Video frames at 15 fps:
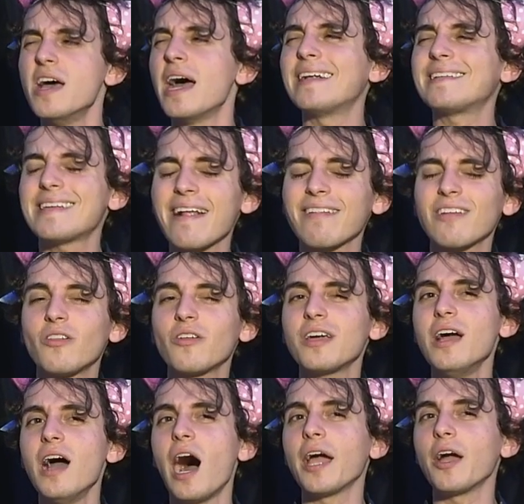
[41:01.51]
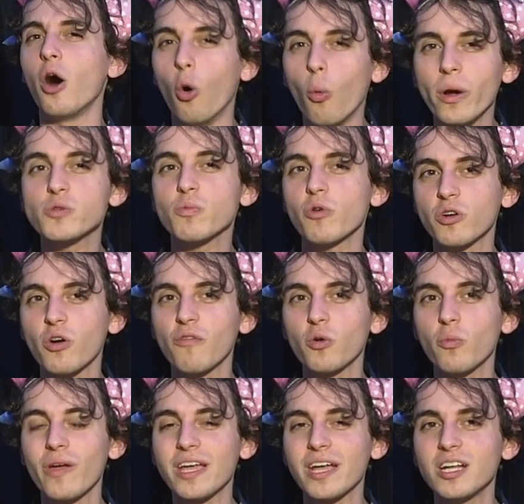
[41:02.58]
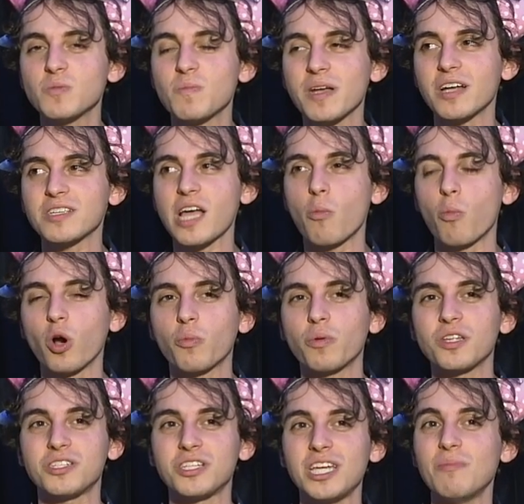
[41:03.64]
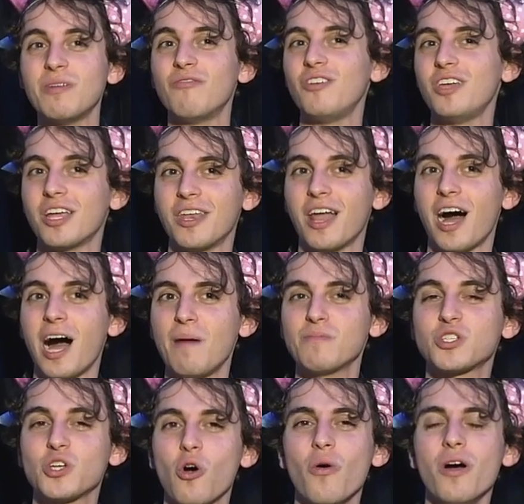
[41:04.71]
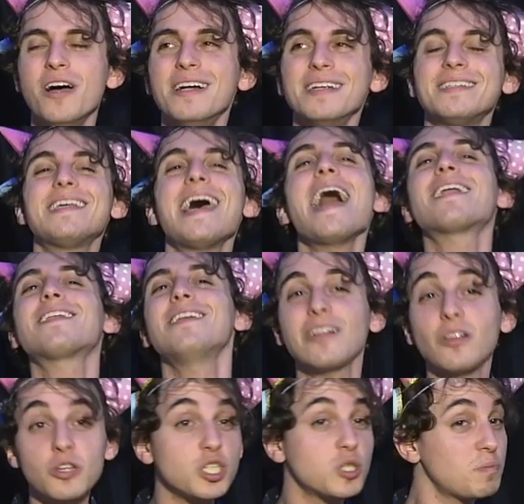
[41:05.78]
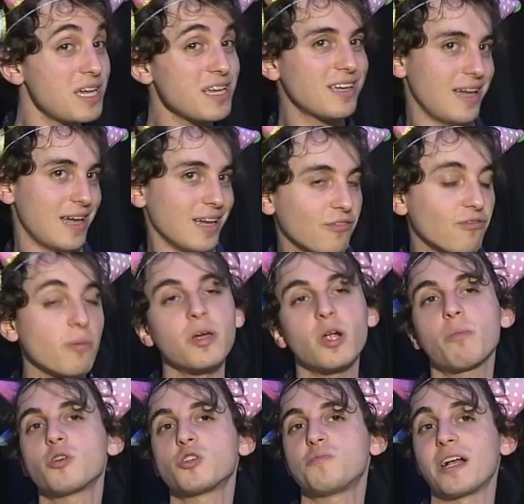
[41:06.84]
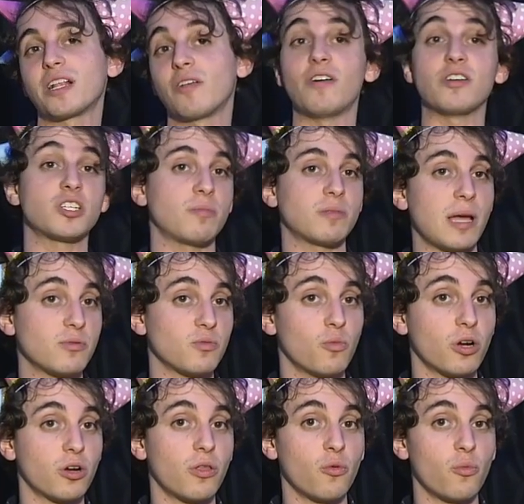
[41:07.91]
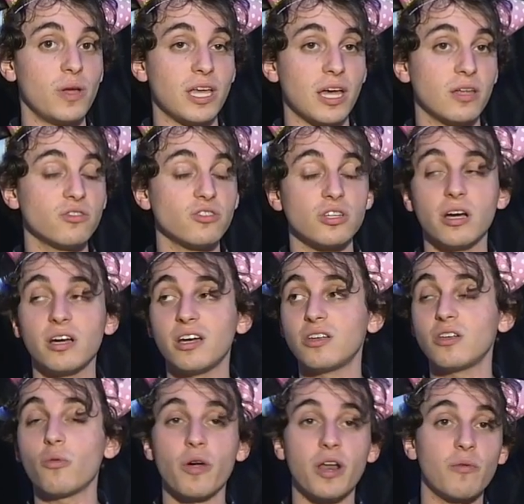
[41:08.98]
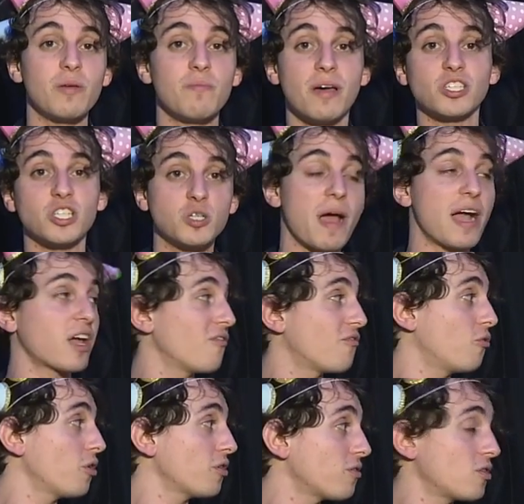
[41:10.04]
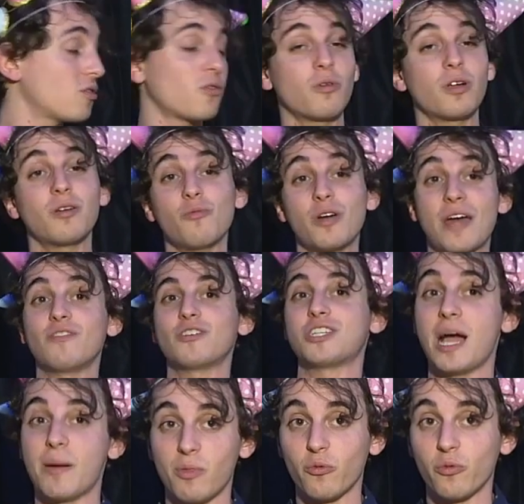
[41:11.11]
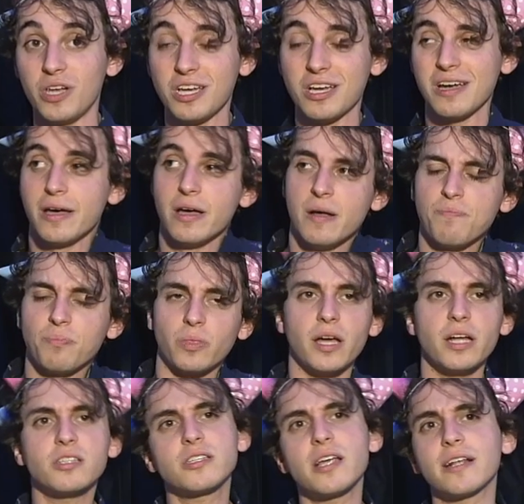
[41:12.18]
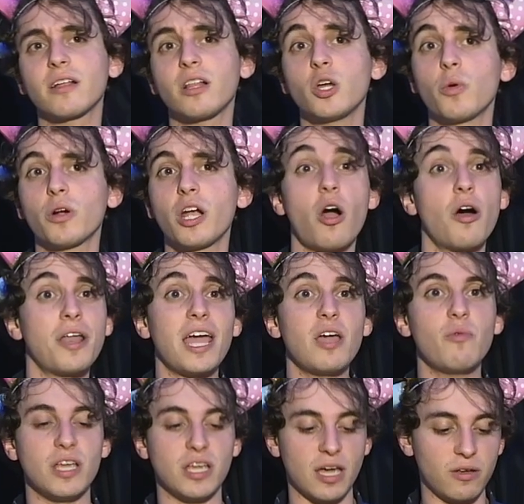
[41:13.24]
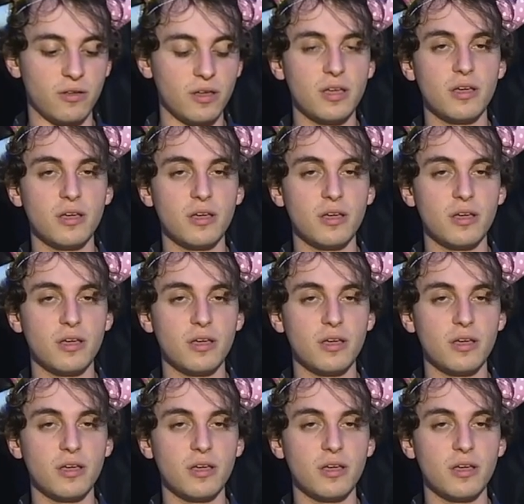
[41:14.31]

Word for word: And technically, I always work over the weekends because I work with a team in Vietnam, so technically speaking, from their perspective, I sometimes work on the weekends, and when we message back and forth during whatever time of the week, it's technically working on a weekend.